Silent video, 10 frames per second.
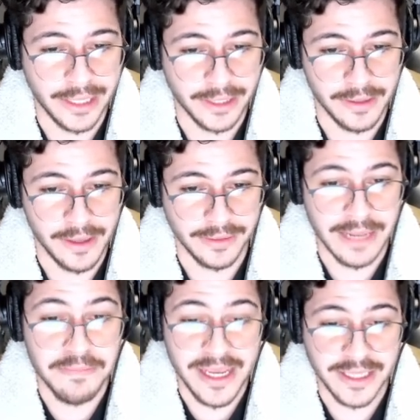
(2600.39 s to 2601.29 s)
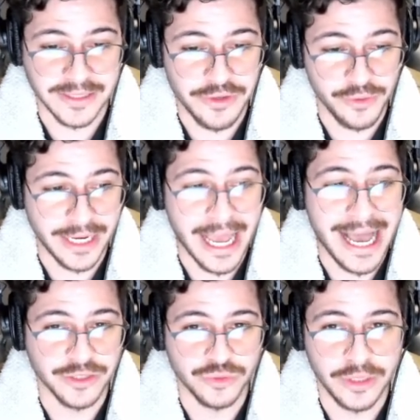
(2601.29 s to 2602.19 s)
Like that means that you can
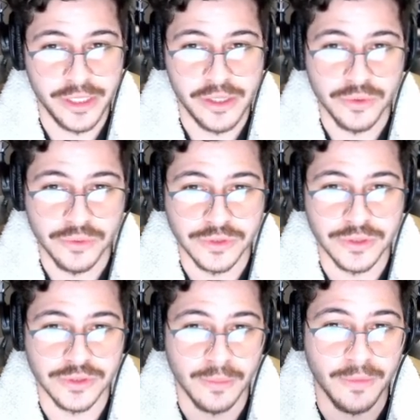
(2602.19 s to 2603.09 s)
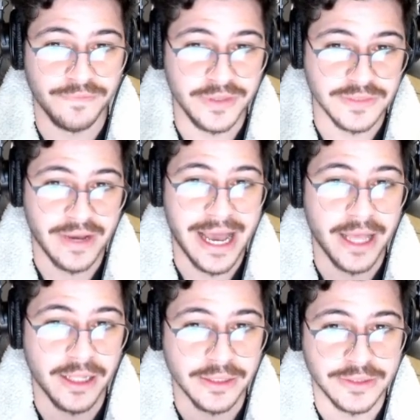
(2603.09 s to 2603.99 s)
actually use some of these
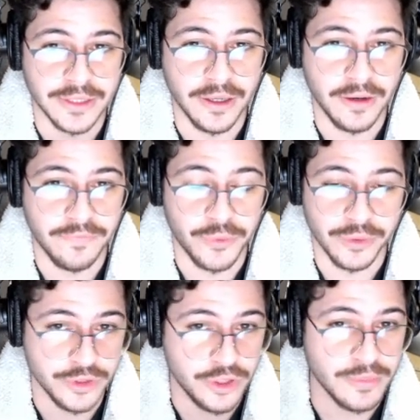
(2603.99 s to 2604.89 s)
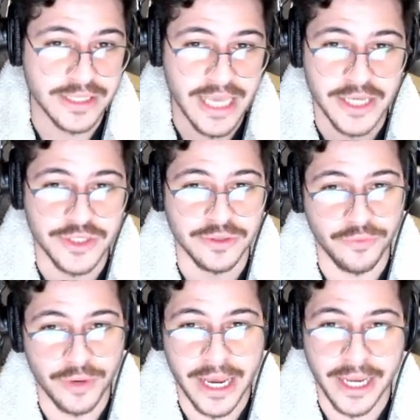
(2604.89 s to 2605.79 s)
files for
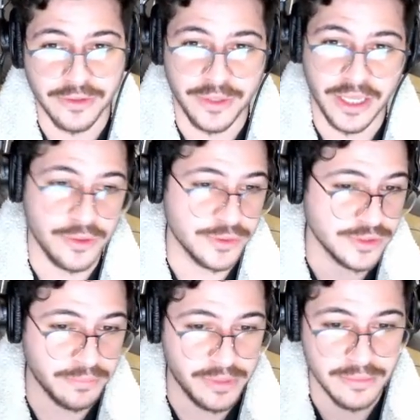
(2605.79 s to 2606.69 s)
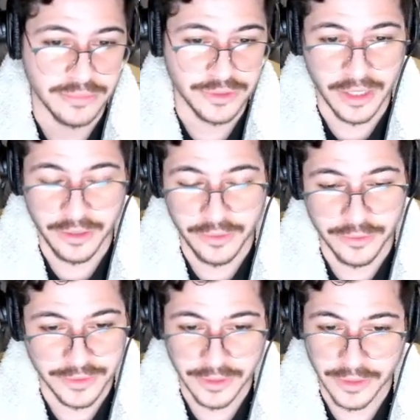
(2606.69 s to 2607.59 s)
documentation, right? You can use the BIMs, you can
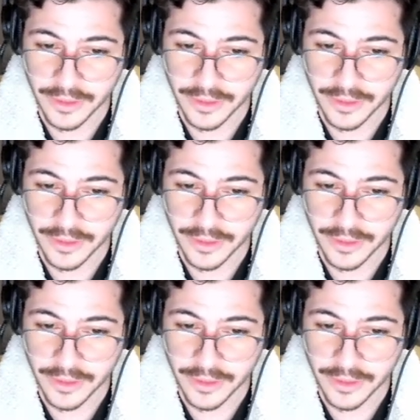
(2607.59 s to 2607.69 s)
use